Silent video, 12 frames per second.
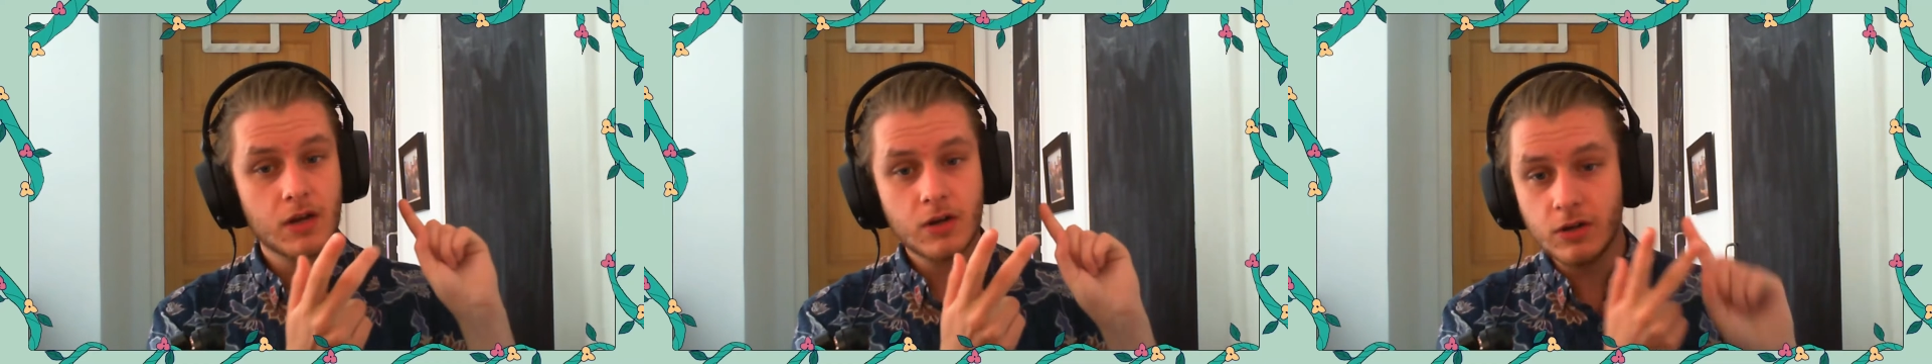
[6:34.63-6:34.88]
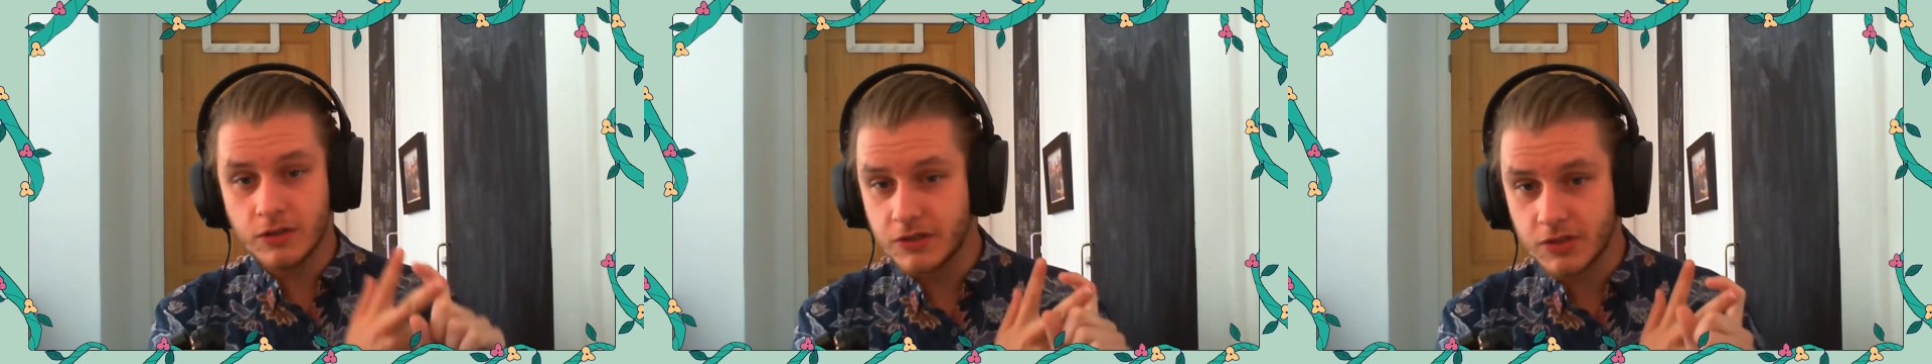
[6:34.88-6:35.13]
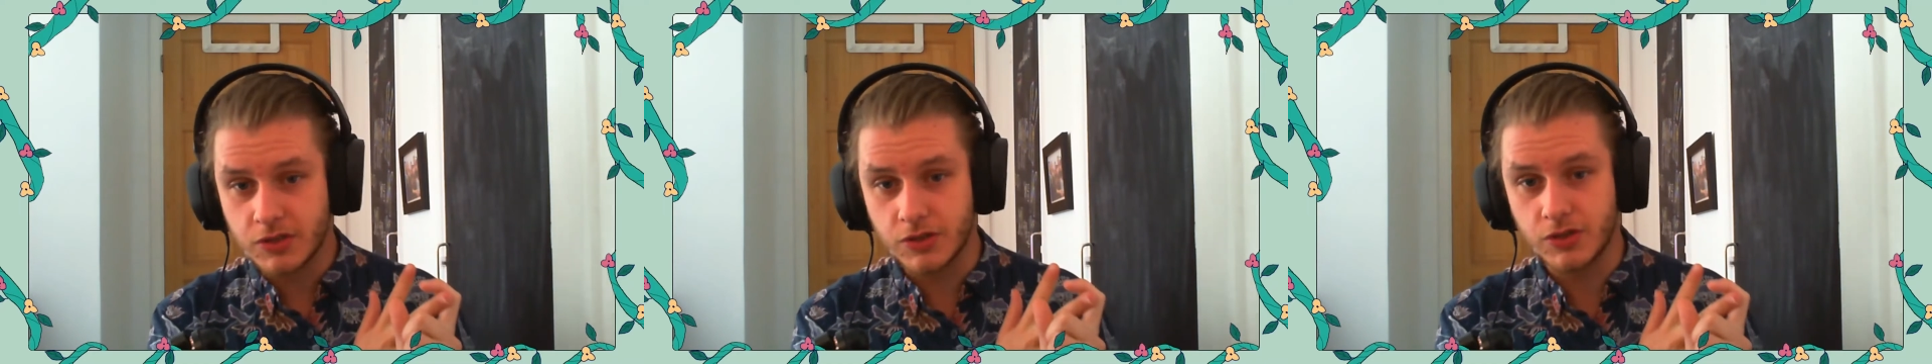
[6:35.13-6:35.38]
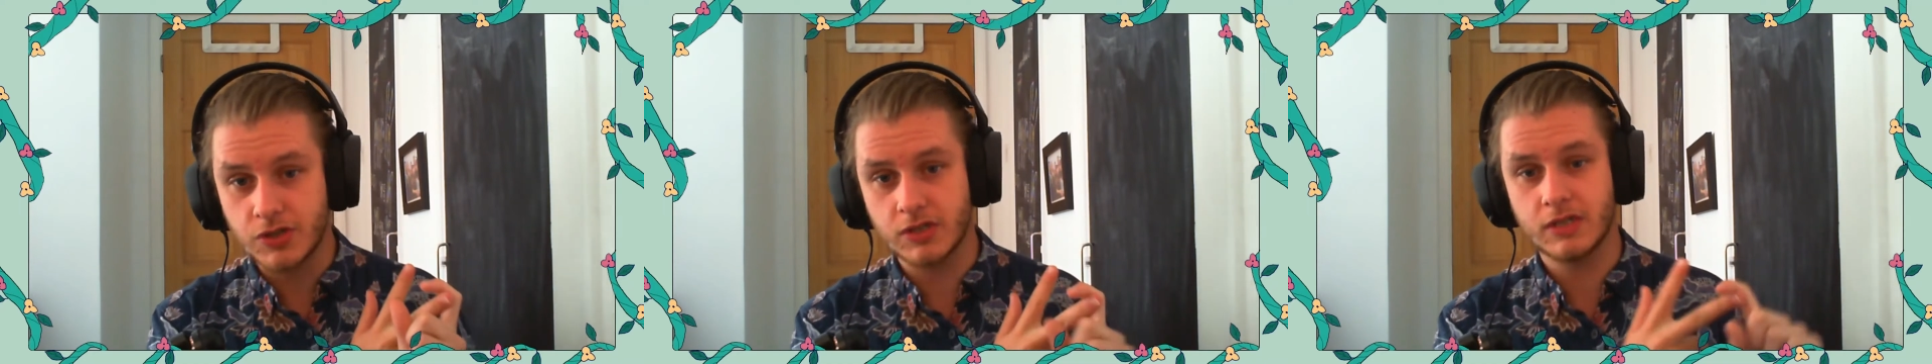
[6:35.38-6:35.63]

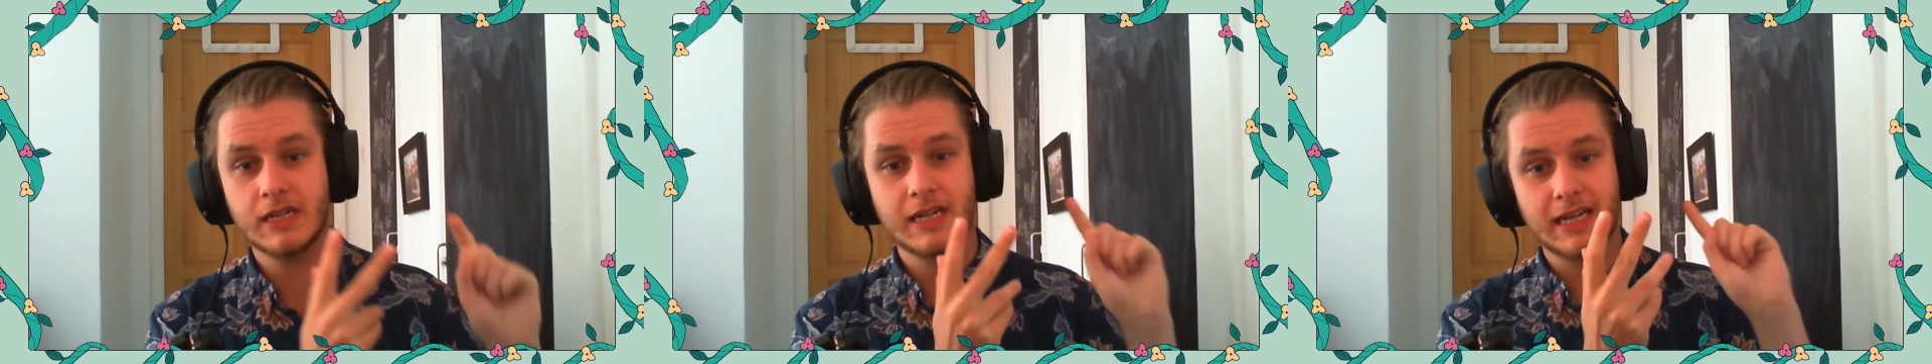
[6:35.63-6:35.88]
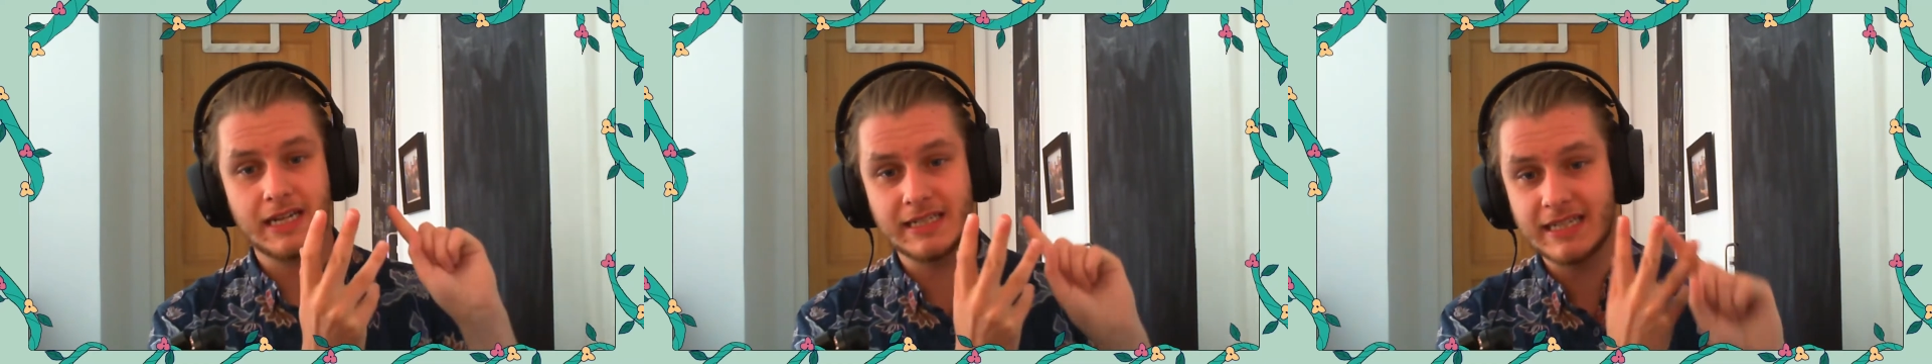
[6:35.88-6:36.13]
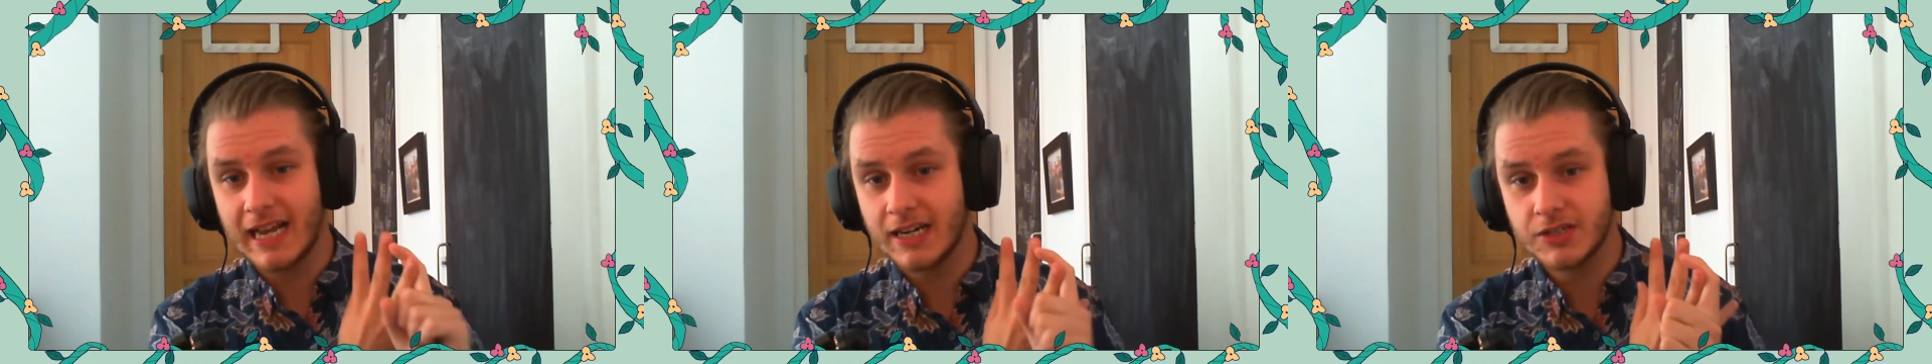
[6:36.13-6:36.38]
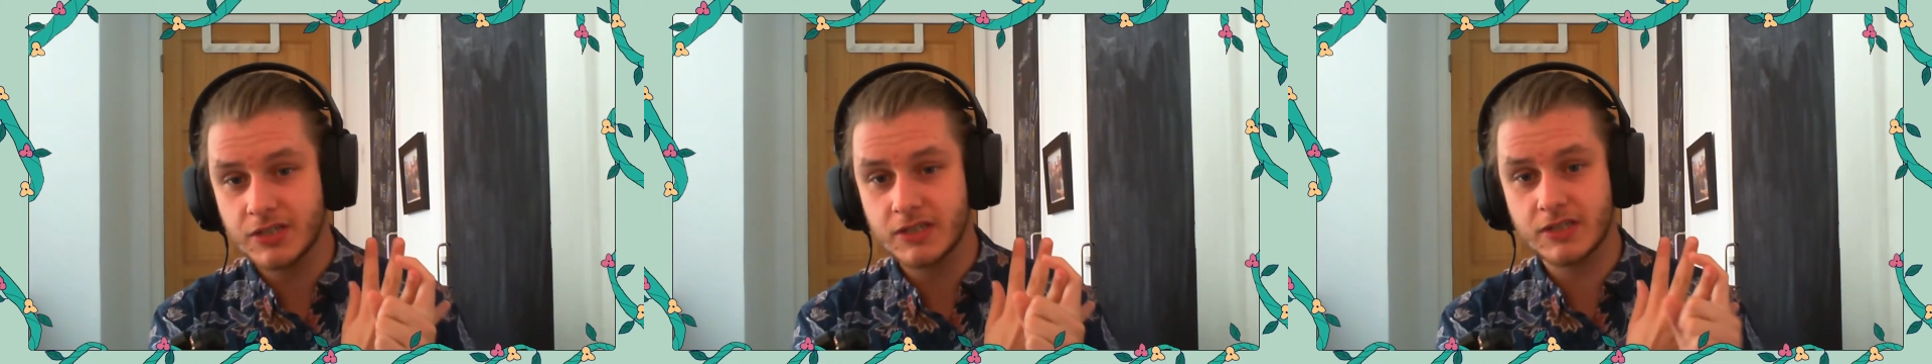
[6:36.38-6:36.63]
constitution,
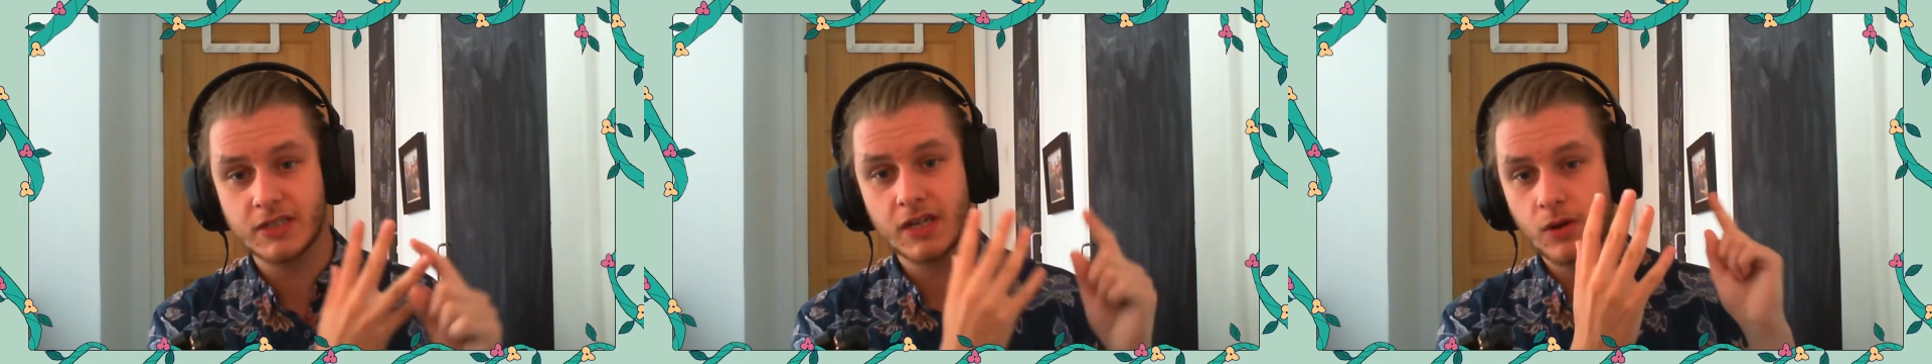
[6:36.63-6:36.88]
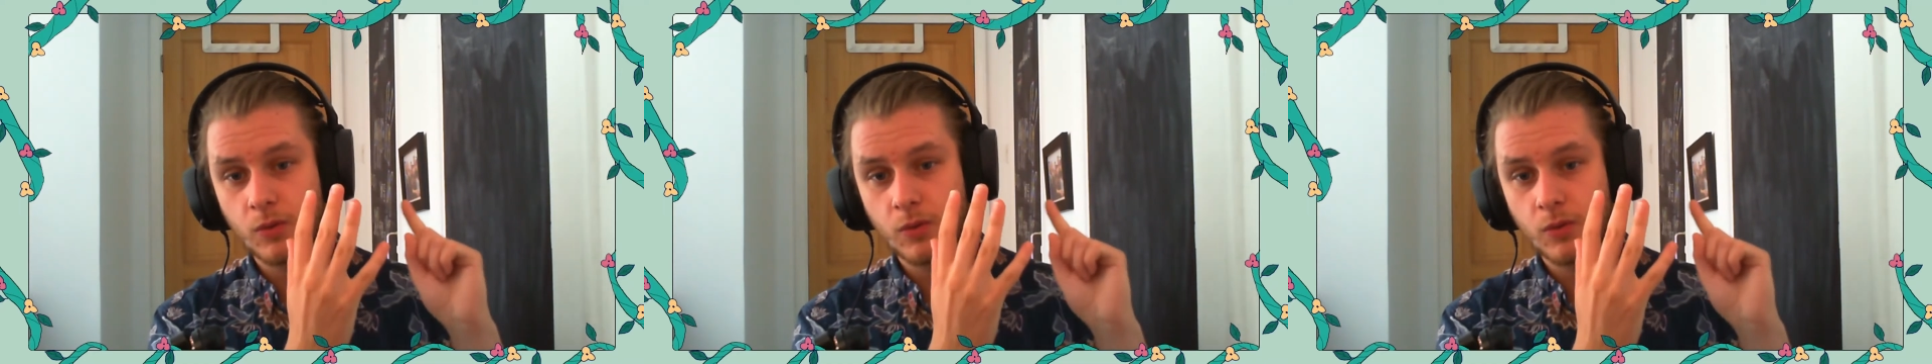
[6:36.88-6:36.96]
intelligence,